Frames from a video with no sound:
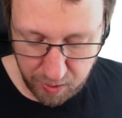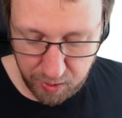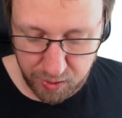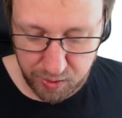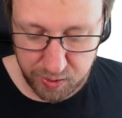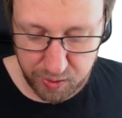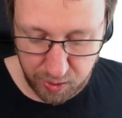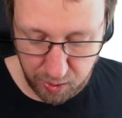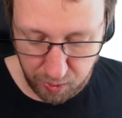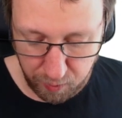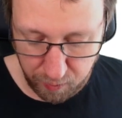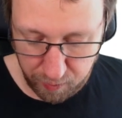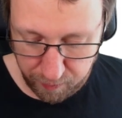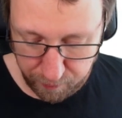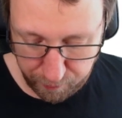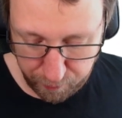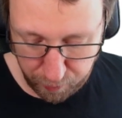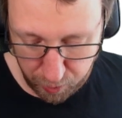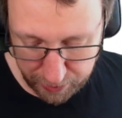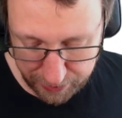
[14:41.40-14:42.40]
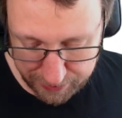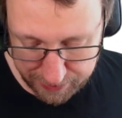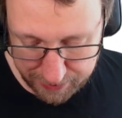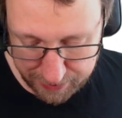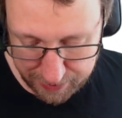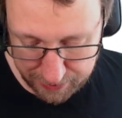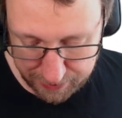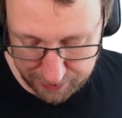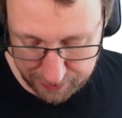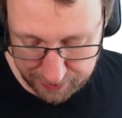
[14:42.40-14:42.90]
So for
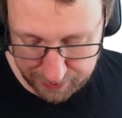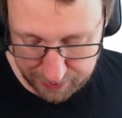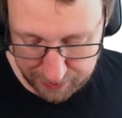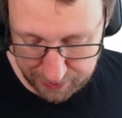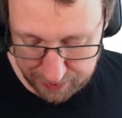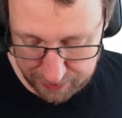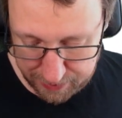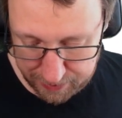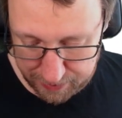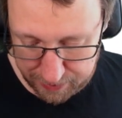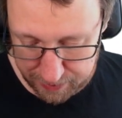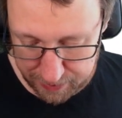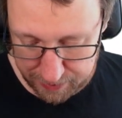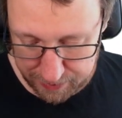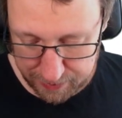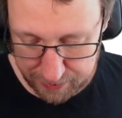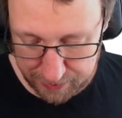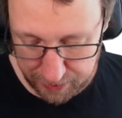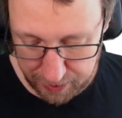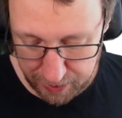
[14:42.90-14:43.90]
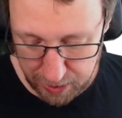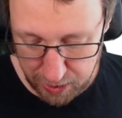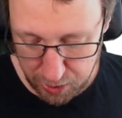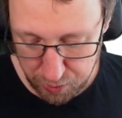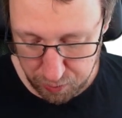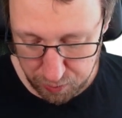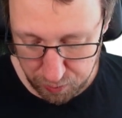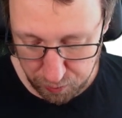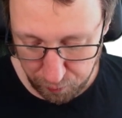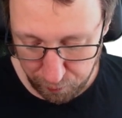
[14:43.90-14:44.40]
instance, this is
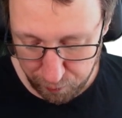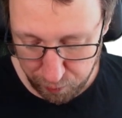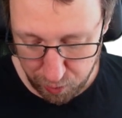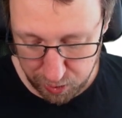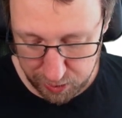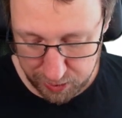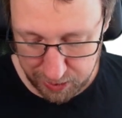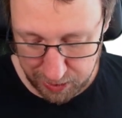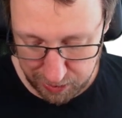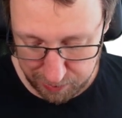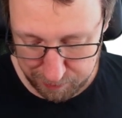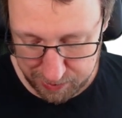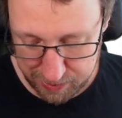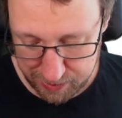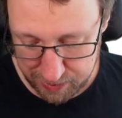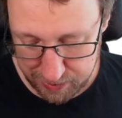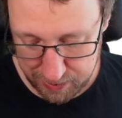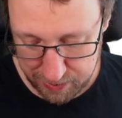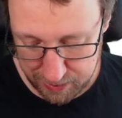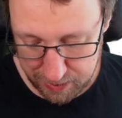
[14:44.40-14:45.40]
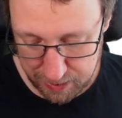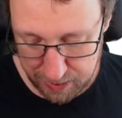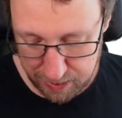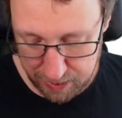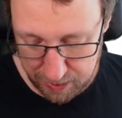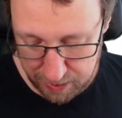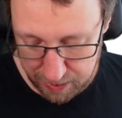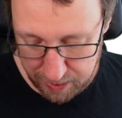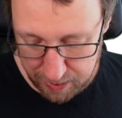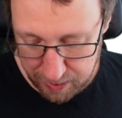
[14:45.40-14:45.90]
equal to 4 times
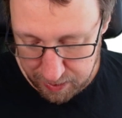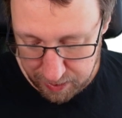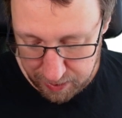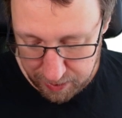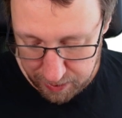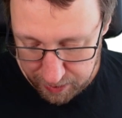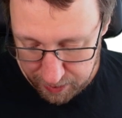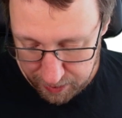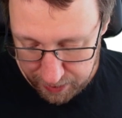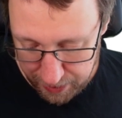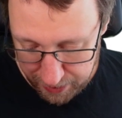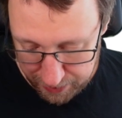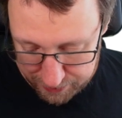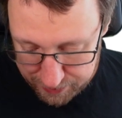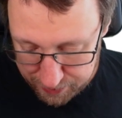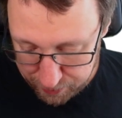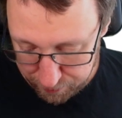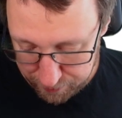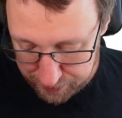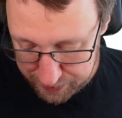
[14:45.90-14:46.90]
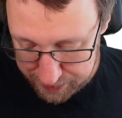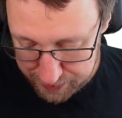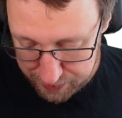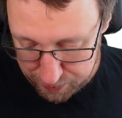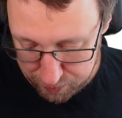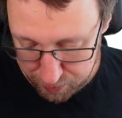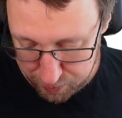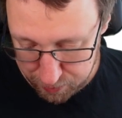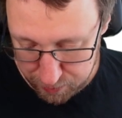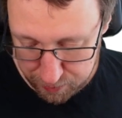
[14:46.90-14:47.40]
ES over
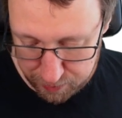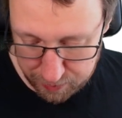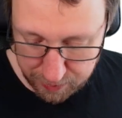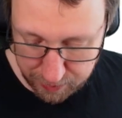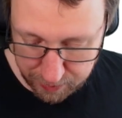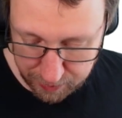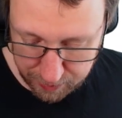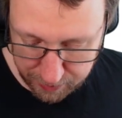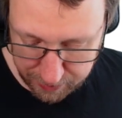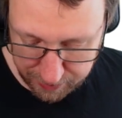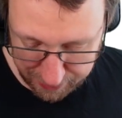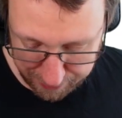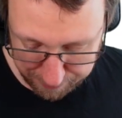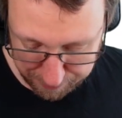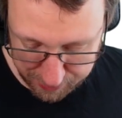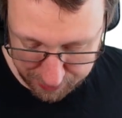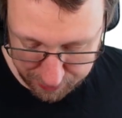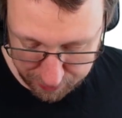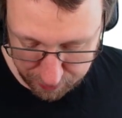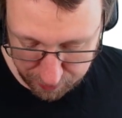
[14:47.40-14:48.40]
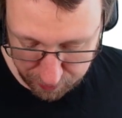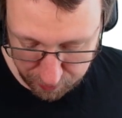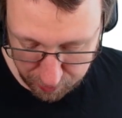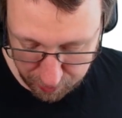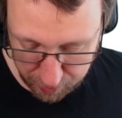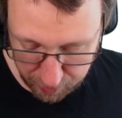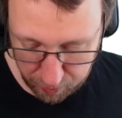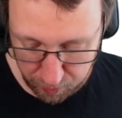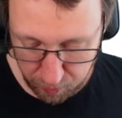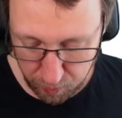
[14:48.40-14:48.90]
N0 times
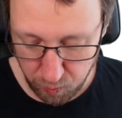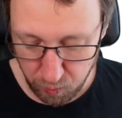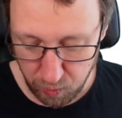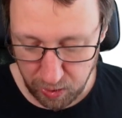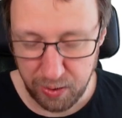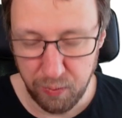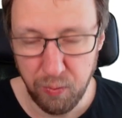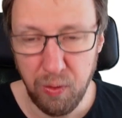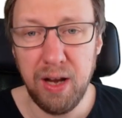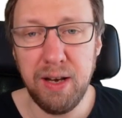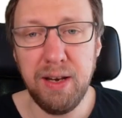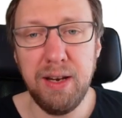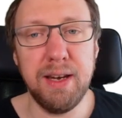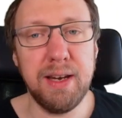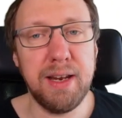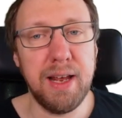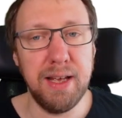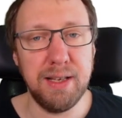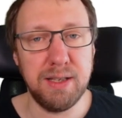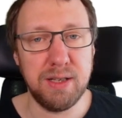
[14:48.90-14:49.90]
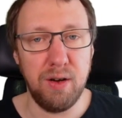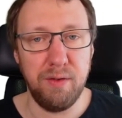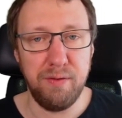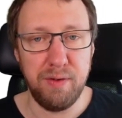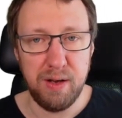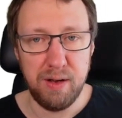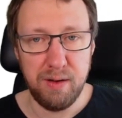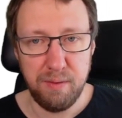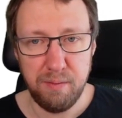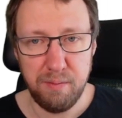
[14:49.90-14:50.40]
Y1 in case of
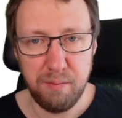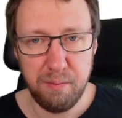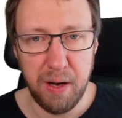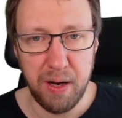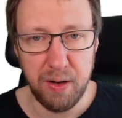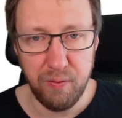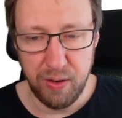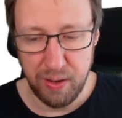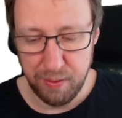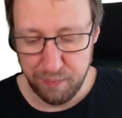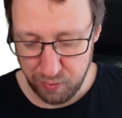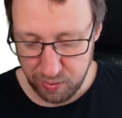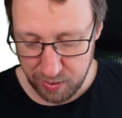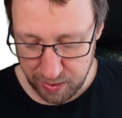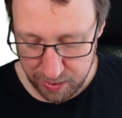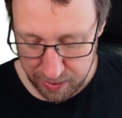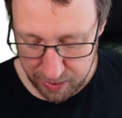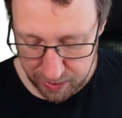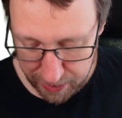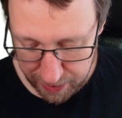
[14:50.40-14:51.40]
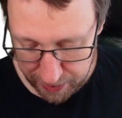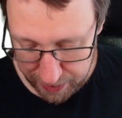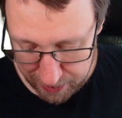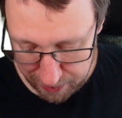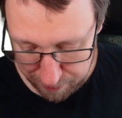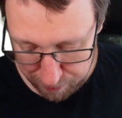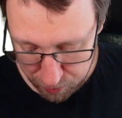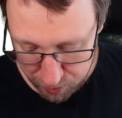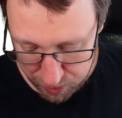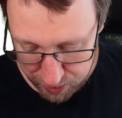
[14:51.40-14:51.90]
a binary input
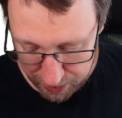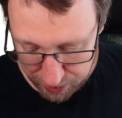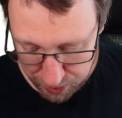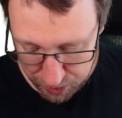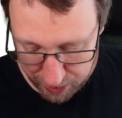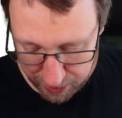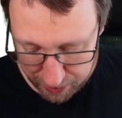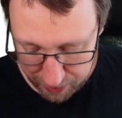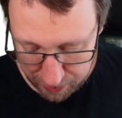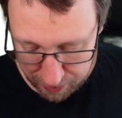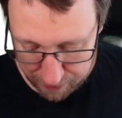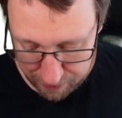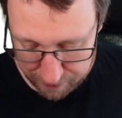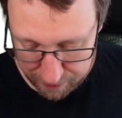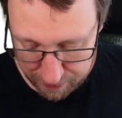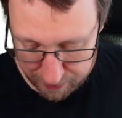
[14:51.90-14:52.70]
AWGN channel.